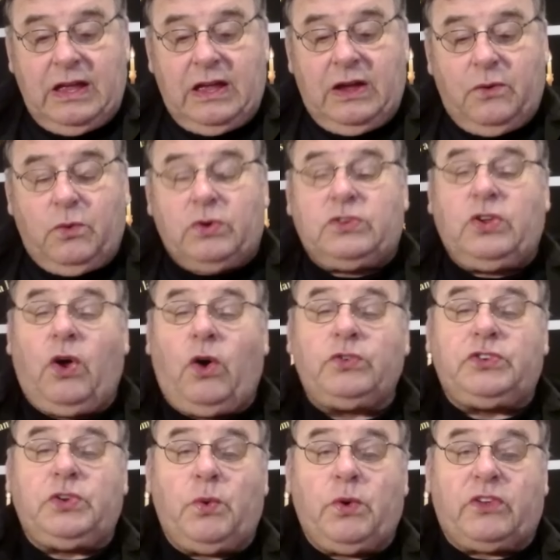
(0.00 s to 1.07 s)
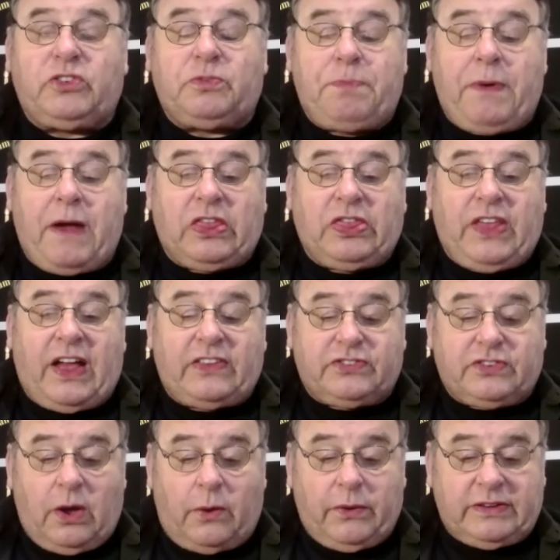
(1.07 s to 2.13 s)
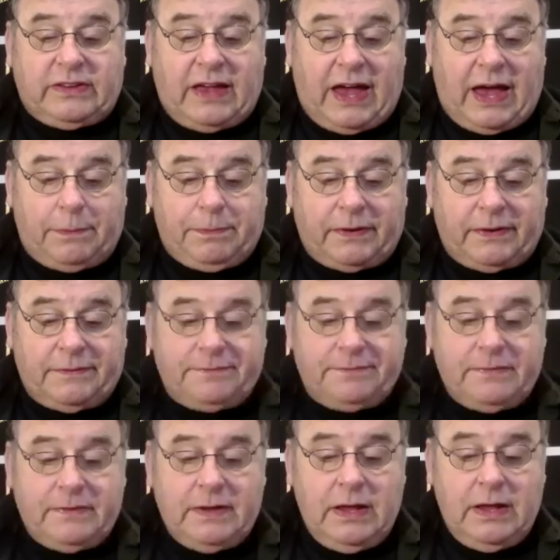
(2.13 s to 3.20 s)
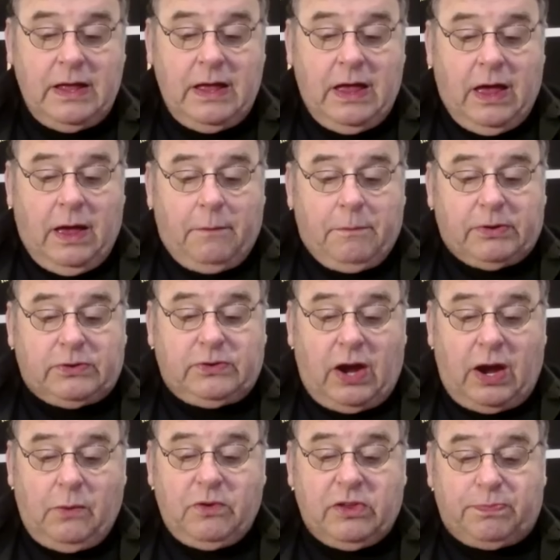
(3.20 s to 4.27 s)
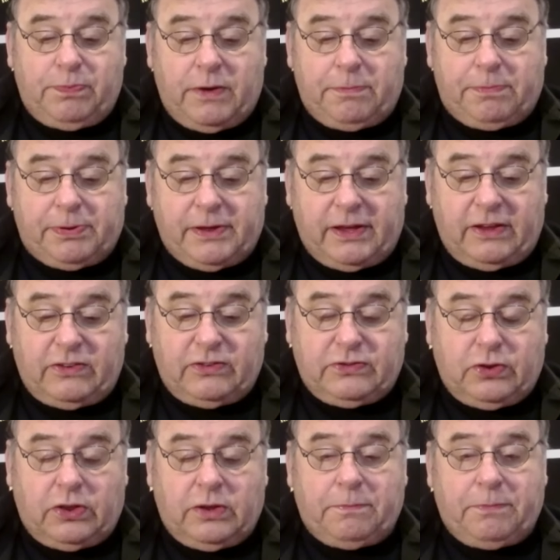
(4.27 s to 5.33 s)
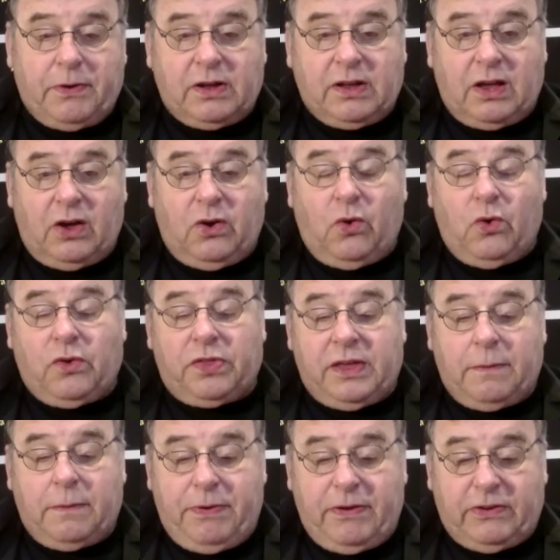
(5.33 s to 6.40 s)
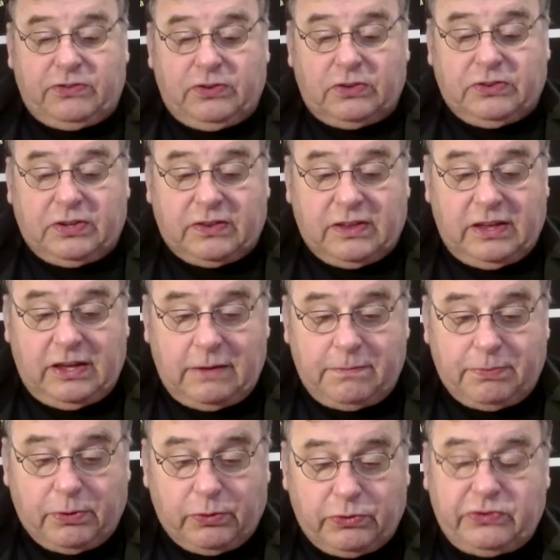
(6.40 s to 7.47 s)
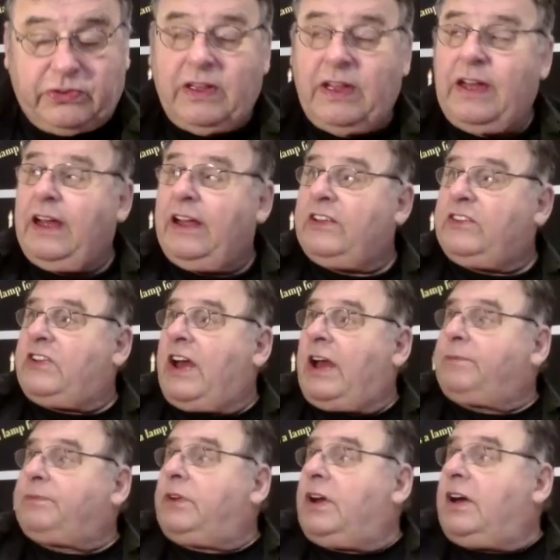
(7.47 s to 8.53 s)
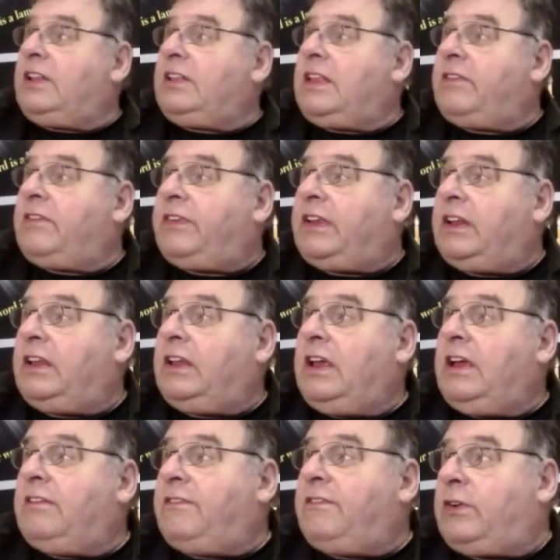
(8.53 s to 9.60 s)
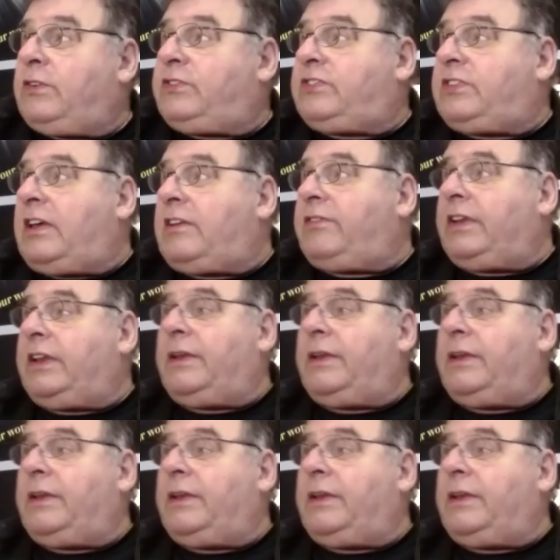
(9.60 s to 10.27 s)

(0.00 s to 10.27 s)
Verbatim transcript: we're told to expect that's going to happen. But turn with me, please, to the book or the epistle to the Hebrews, chapter 11, verse 7.